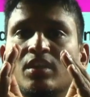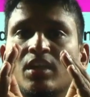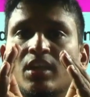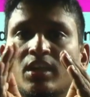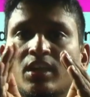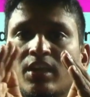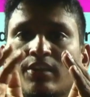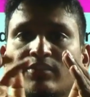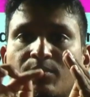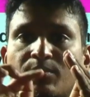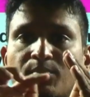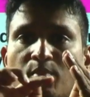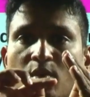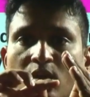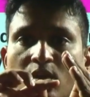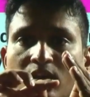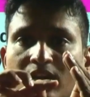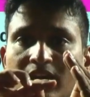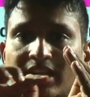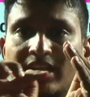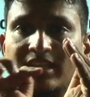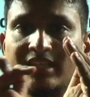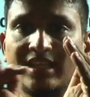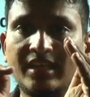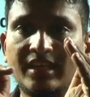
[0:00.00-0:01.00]
Now the bond
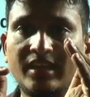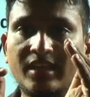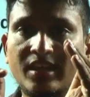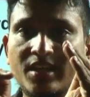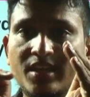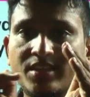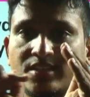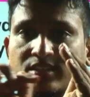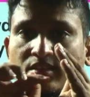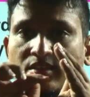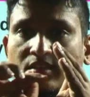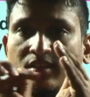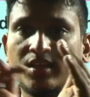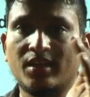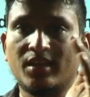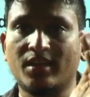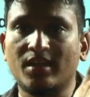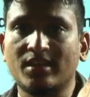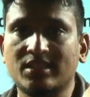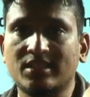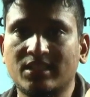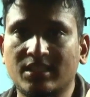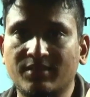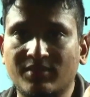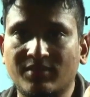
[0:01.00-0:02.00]
length increases or
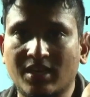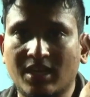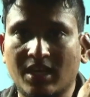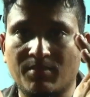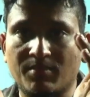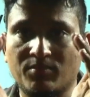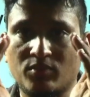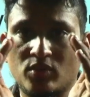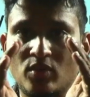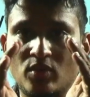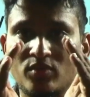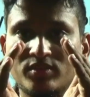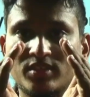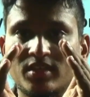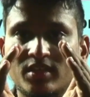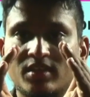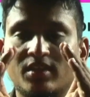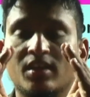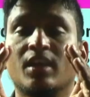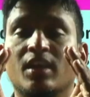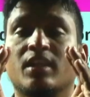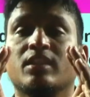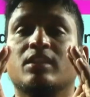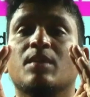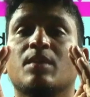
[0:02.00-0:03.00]
decreases if they come closer?
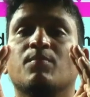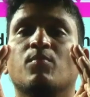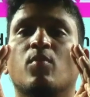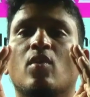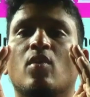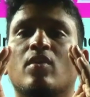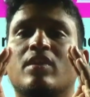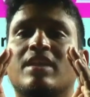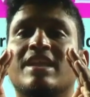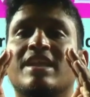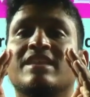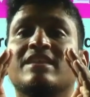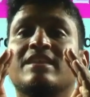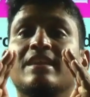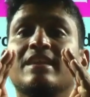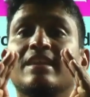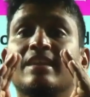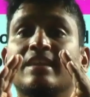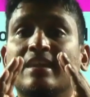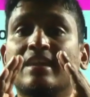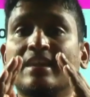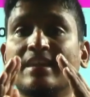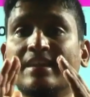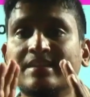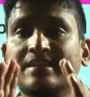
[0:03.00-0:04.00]
The bond length
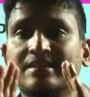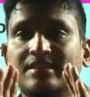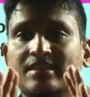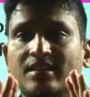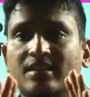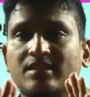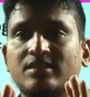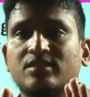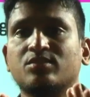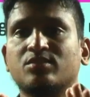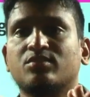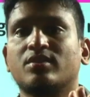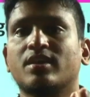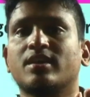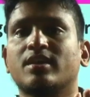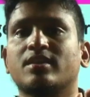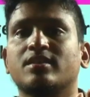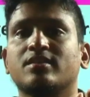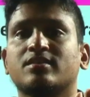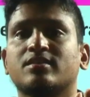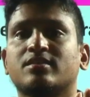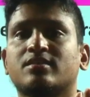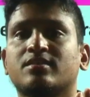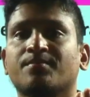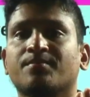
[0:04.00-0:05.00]
decreases,
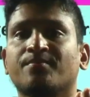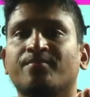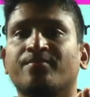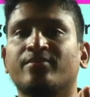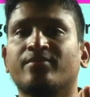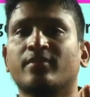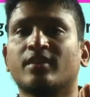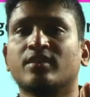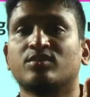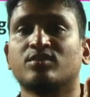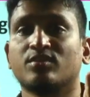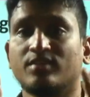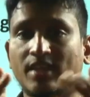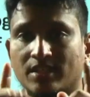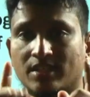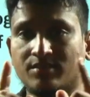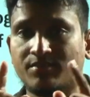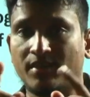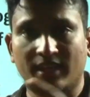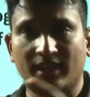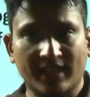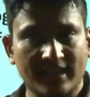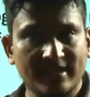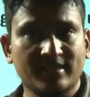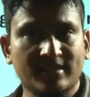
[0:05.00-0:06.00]
students. So that's why,
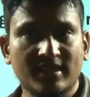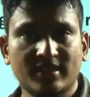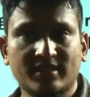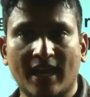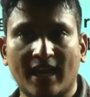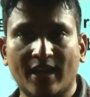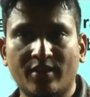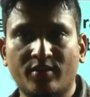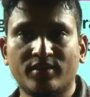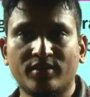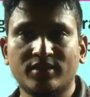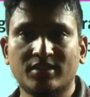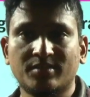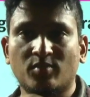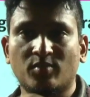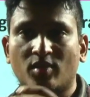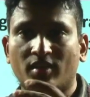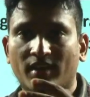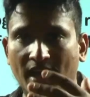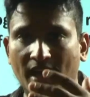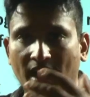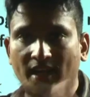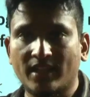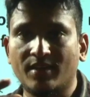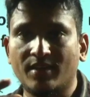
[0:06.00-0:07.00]
is this hydrogen bonding,
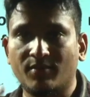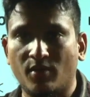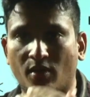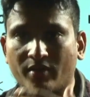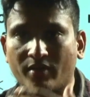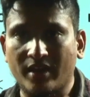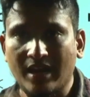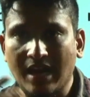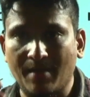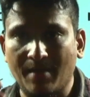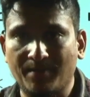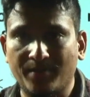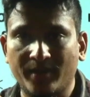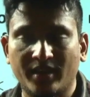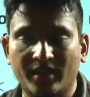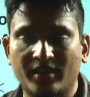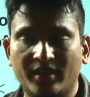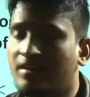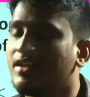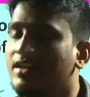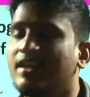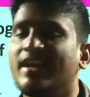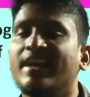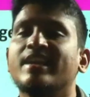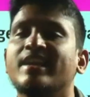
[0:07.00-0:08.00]
are they overlapping?
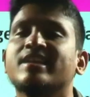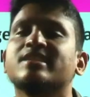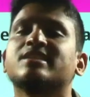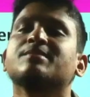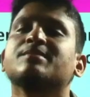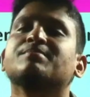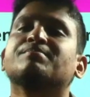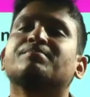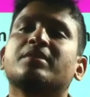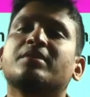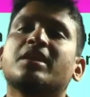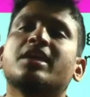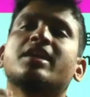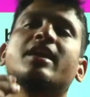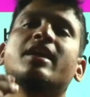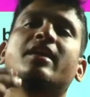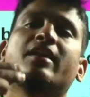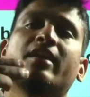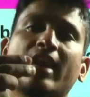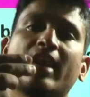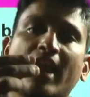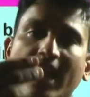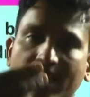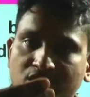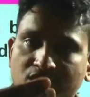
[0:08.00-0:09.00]
It is simply an
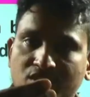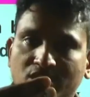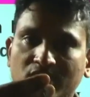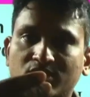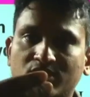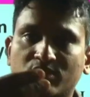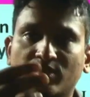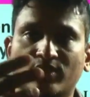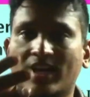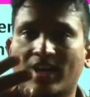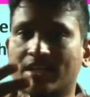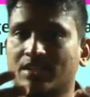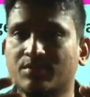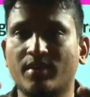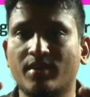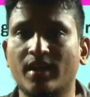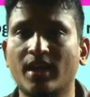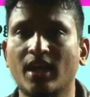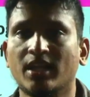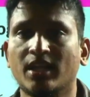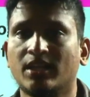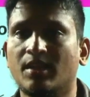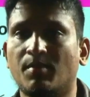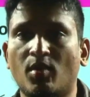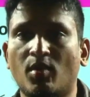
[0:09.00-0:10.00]
attraction. So that's why
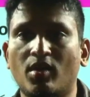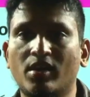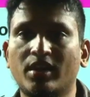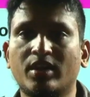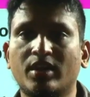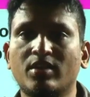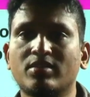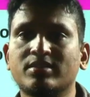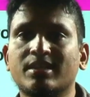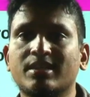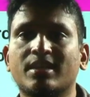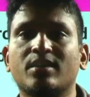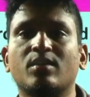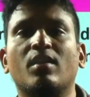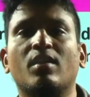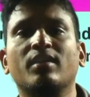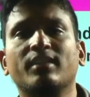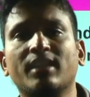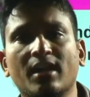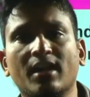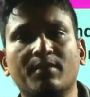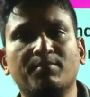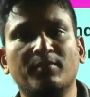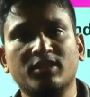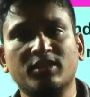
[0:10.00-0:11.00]
the molecules are not
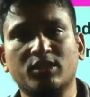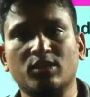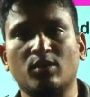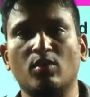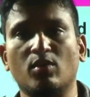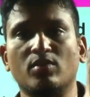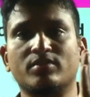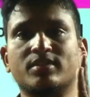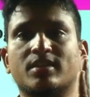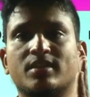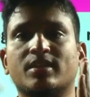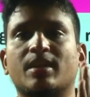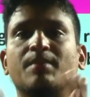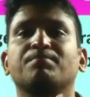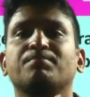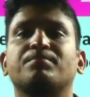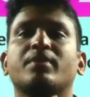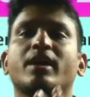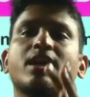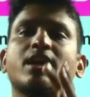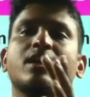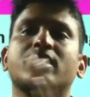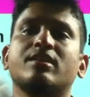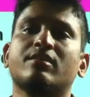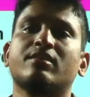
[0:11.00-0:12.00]
that much closer
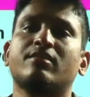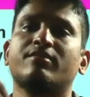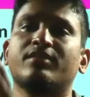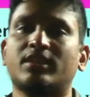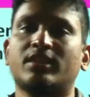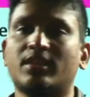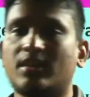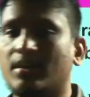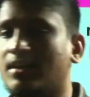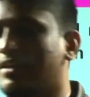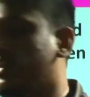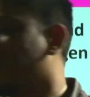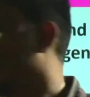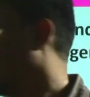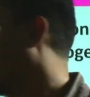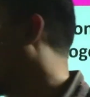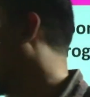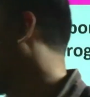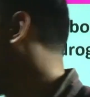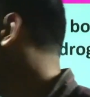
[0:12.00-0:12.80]
comparatively with the other